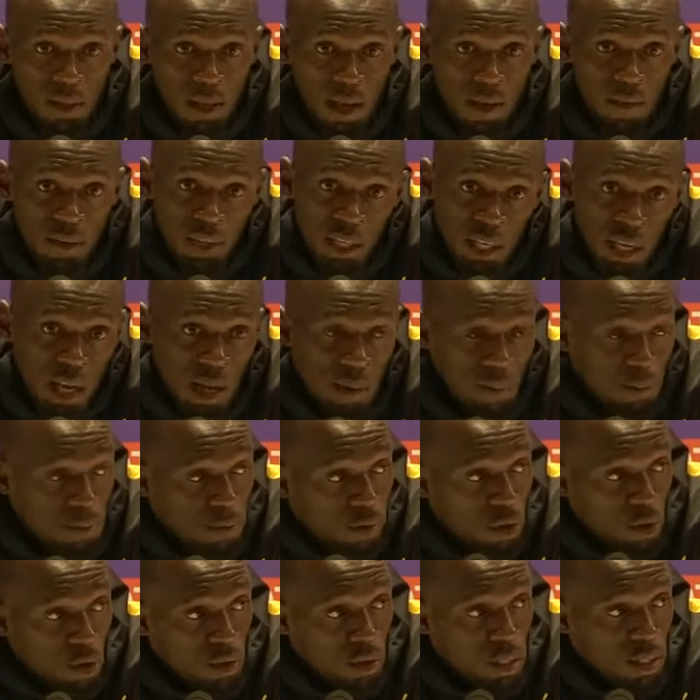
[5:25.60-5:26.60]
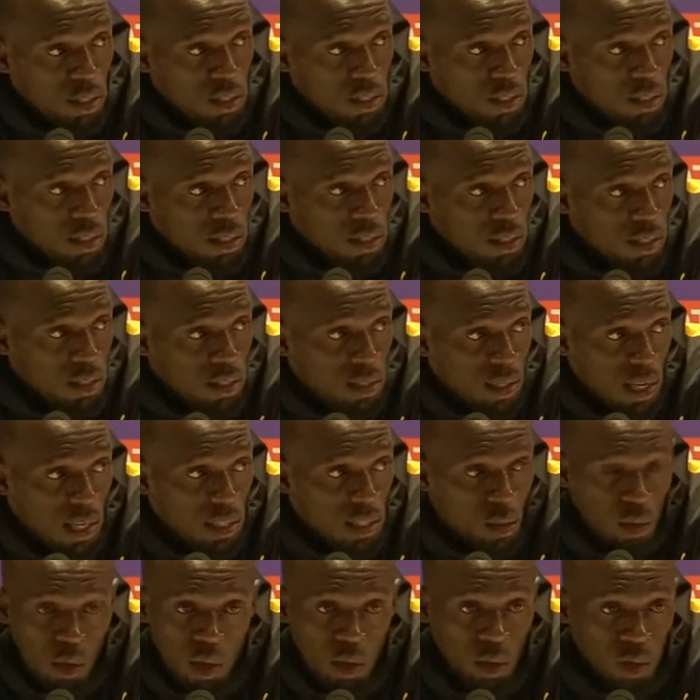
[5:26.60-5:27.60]
everything happened for a reason, and
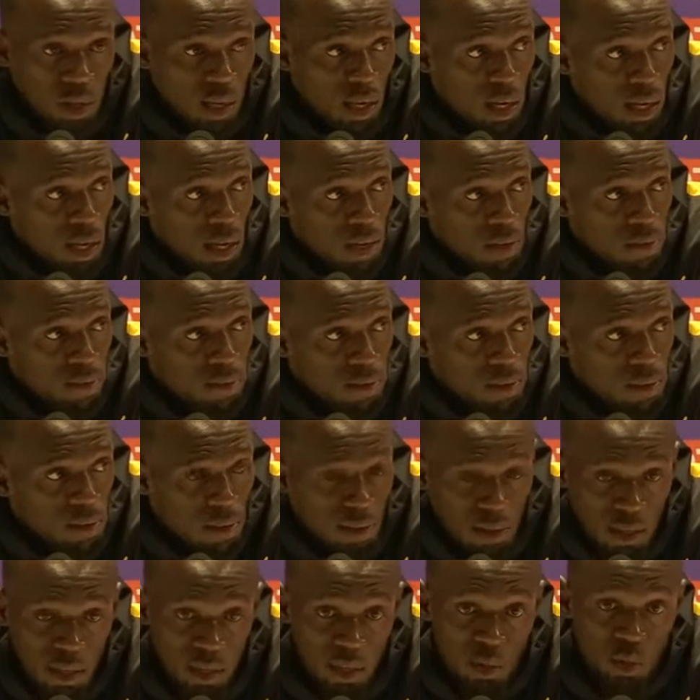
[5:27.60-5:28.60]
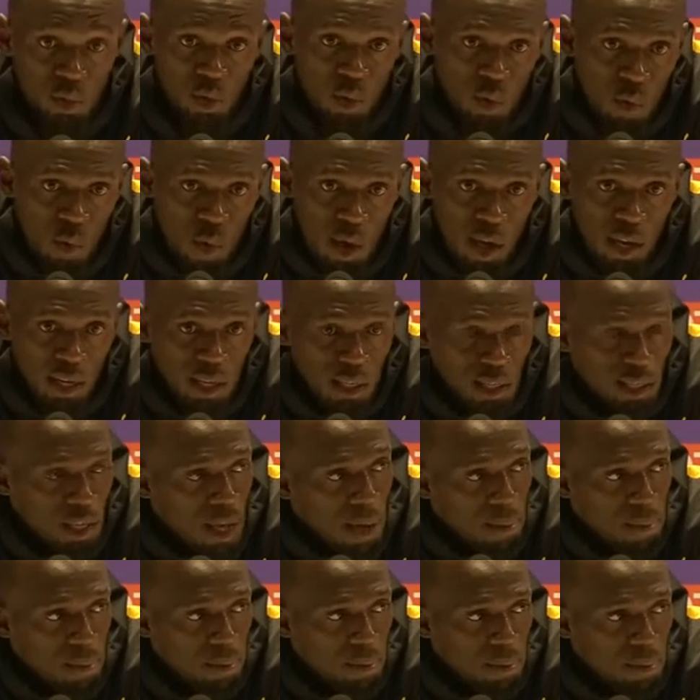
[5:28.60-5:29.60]
that's how I look at life. So I don't know why this
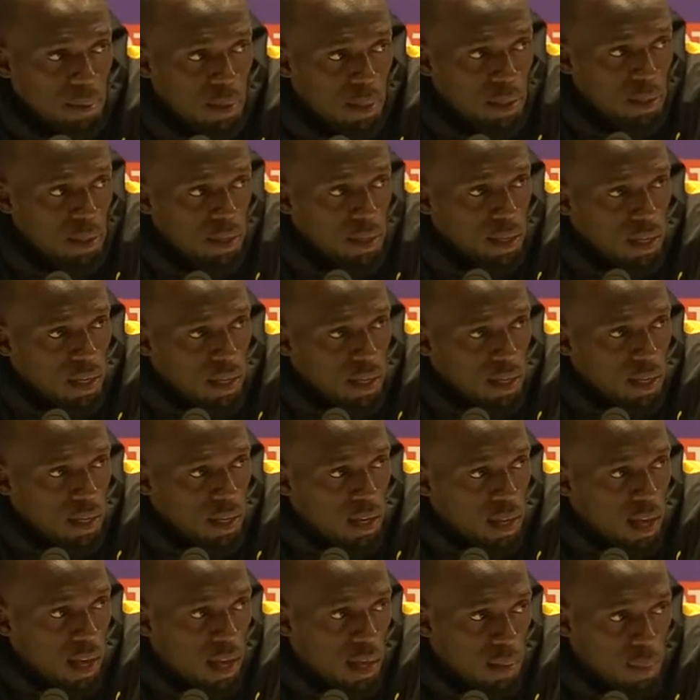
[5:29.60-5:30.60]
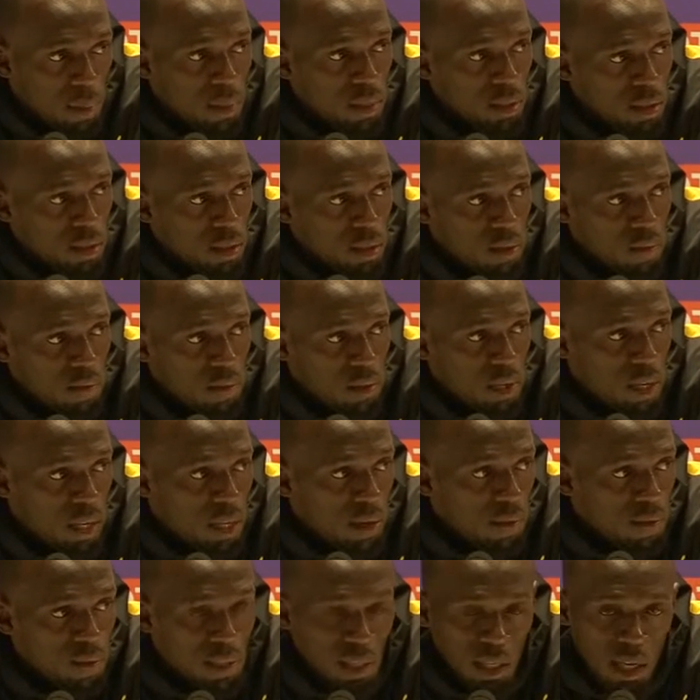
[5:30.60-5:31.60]
happened, but I personally feel like
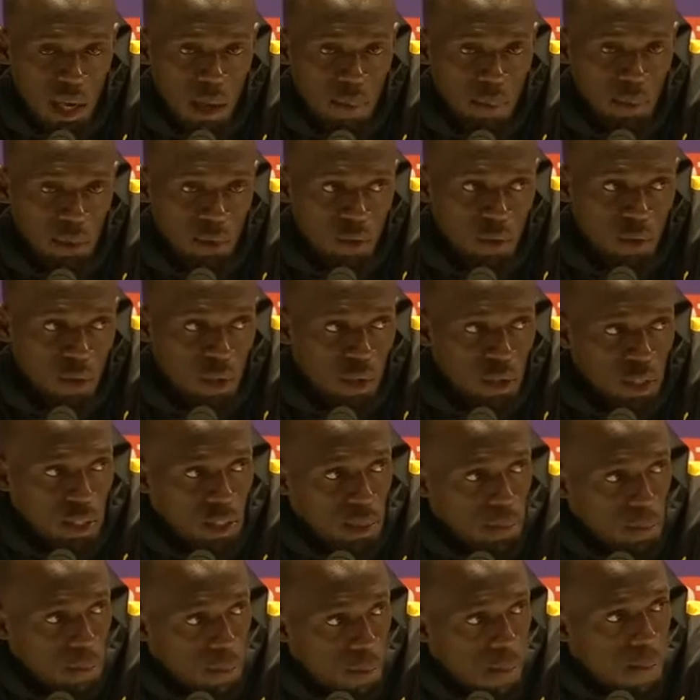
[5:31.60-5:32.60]
everything happens for a reason.